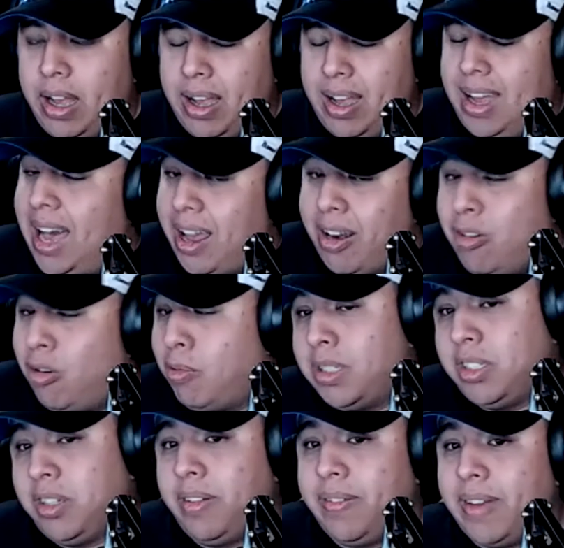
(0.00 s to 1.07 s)
I don't know
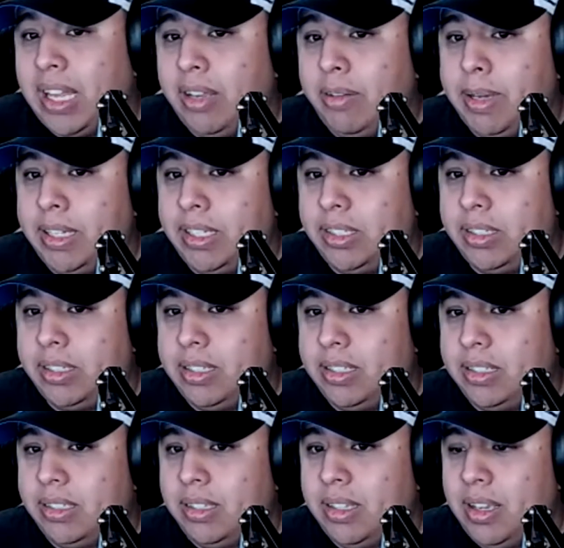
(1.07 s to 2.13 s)
what your evaluation
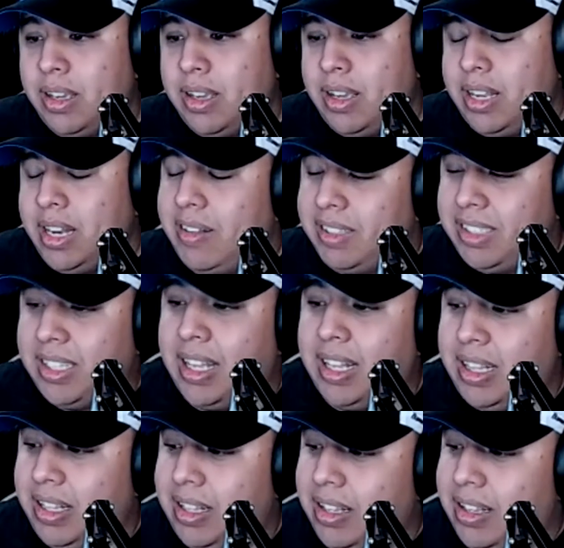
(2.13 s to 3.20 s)
is. Now it's not
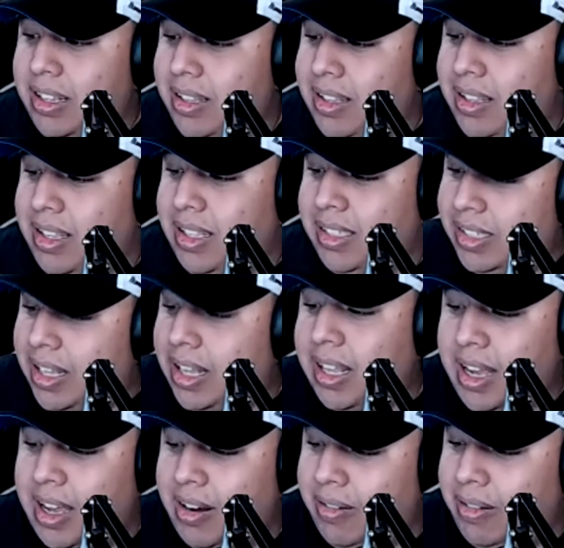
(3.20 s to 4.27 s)
I don't